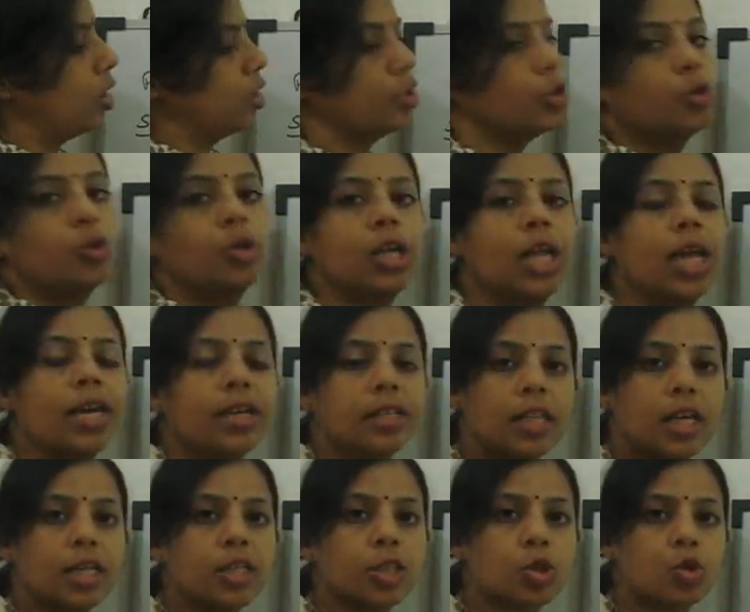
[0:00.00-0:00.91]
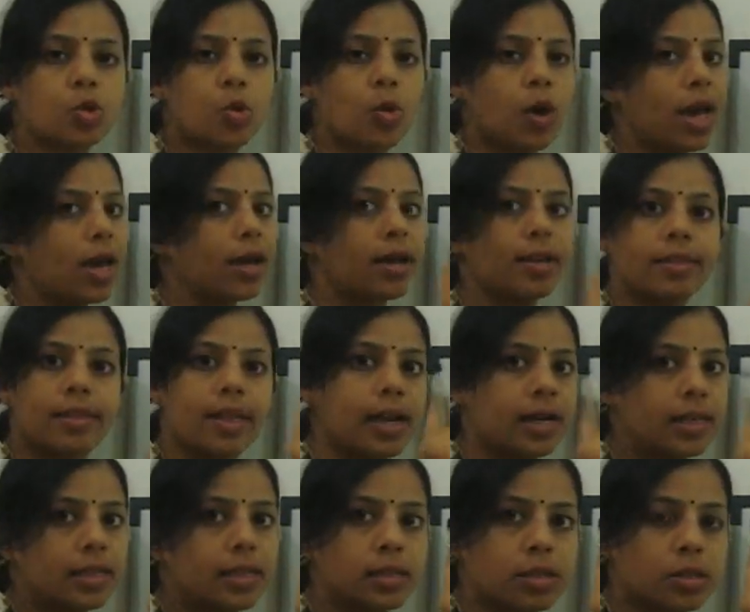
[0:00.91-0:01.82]
and you take the square.
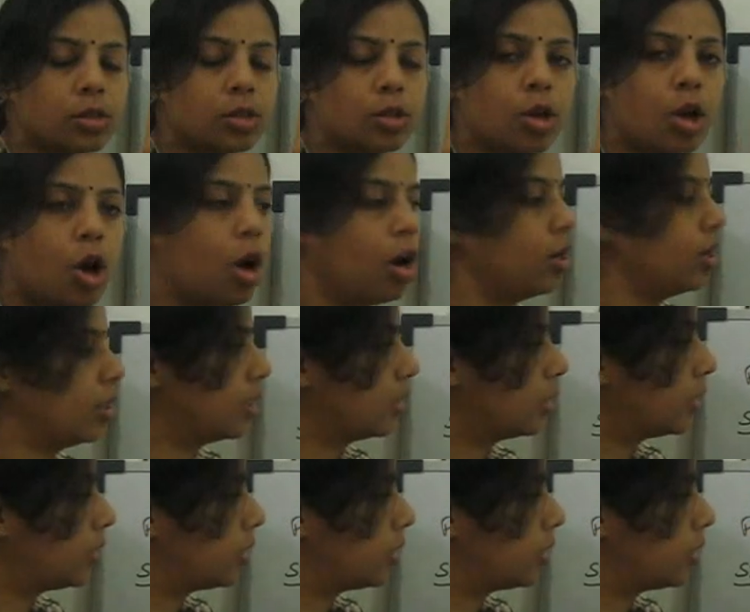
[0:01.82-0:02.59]
That is not